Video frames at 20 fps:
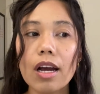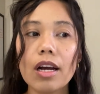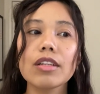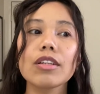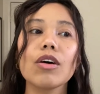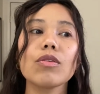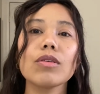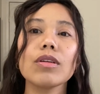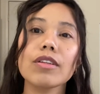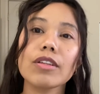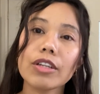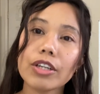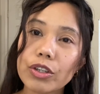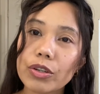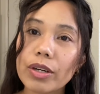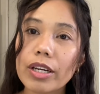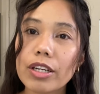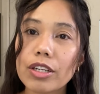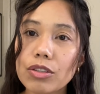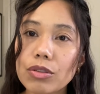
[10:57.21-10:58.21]
The only thing you're
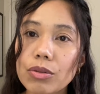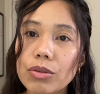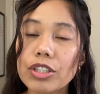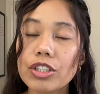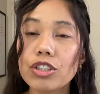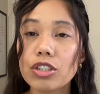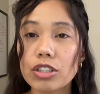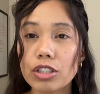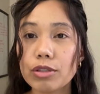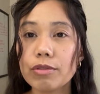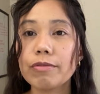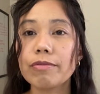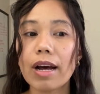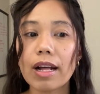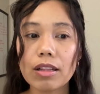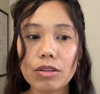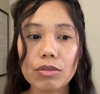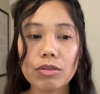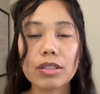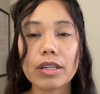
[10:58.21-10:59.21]
gonna do is just to
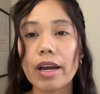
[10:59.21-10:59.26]
follow